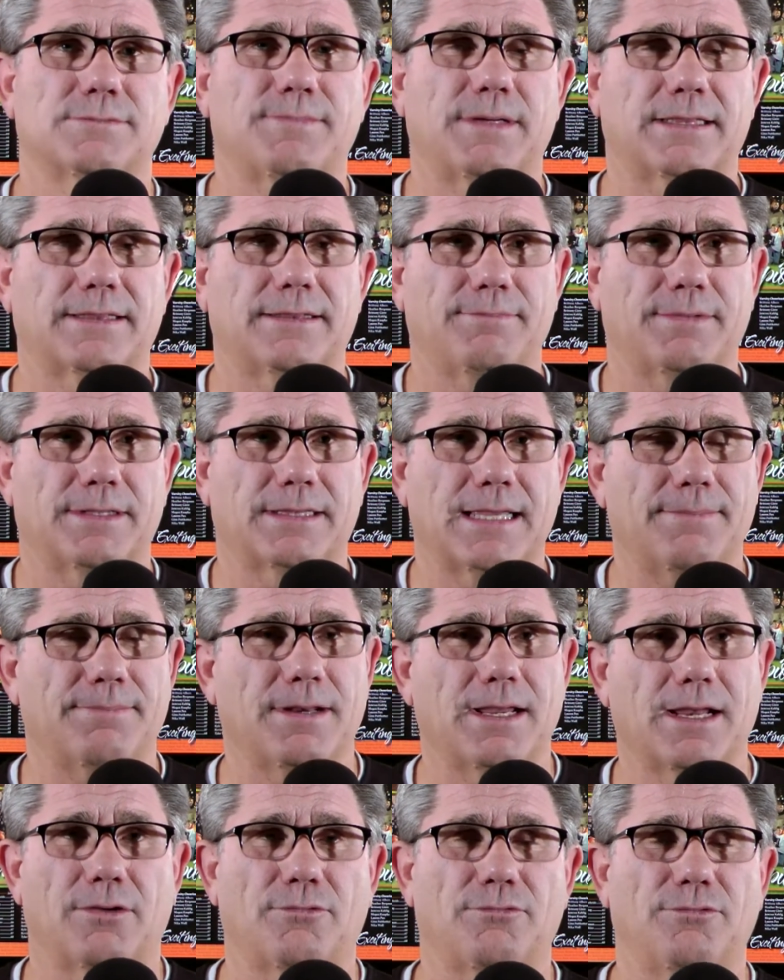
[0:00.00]
but they
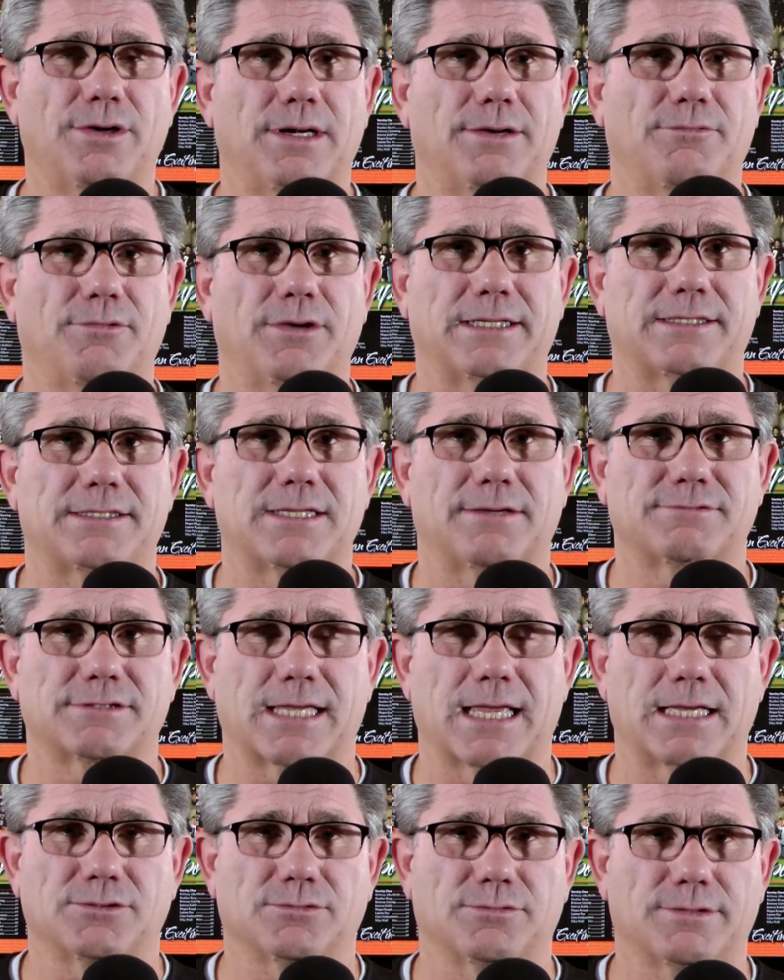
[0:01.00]
play a really tough
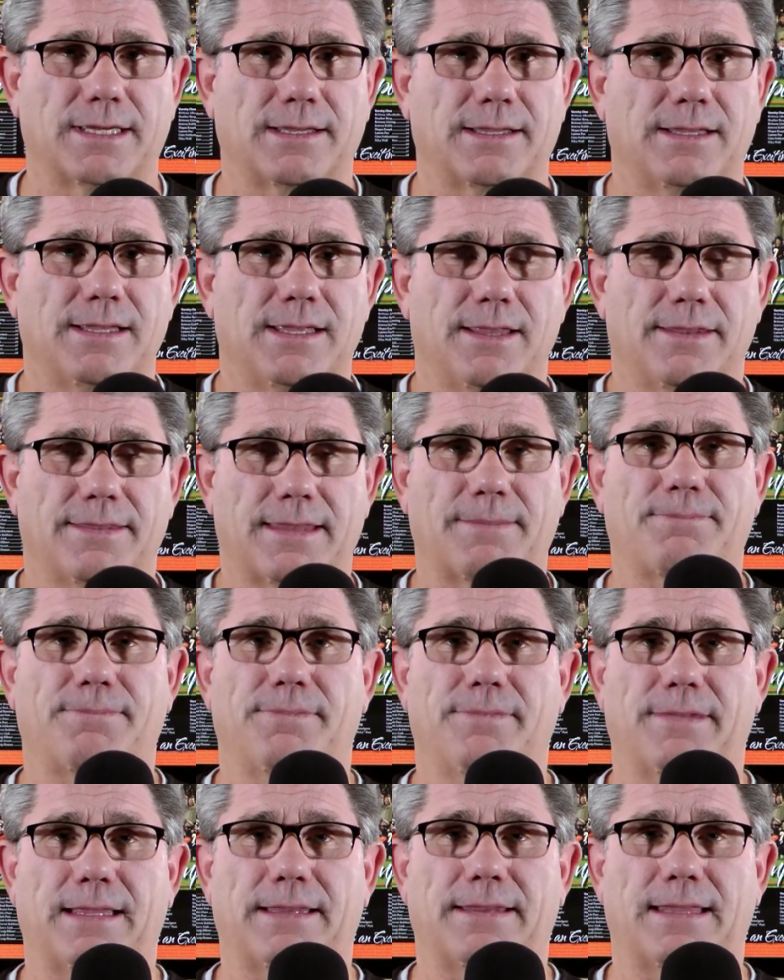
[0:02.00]
schedule.
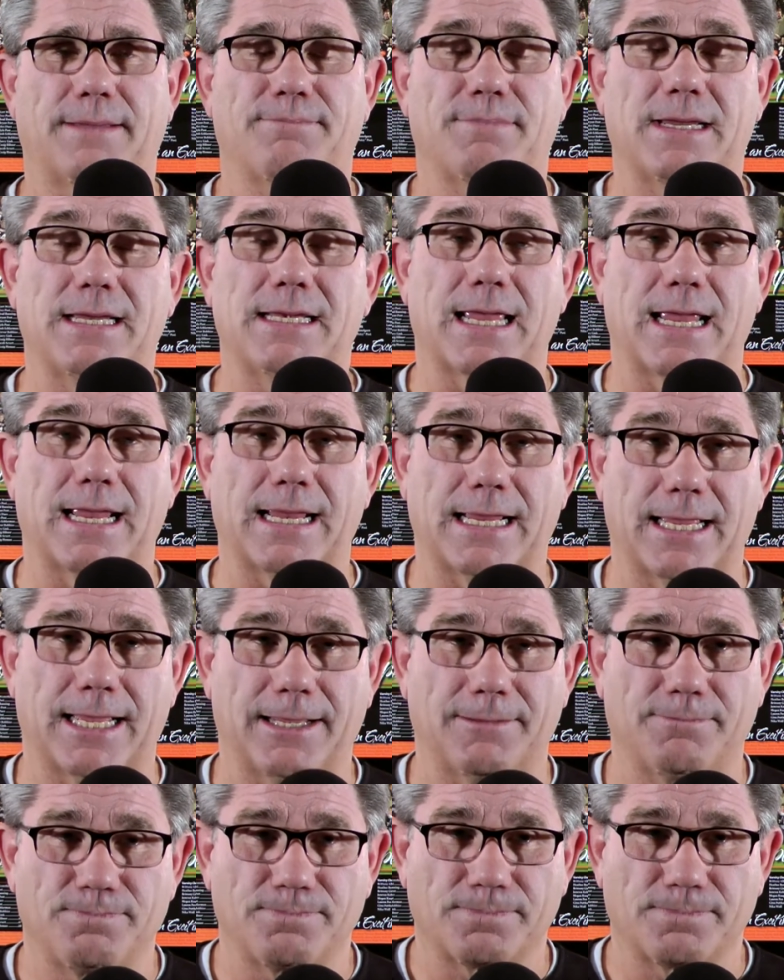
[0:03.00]
They beat a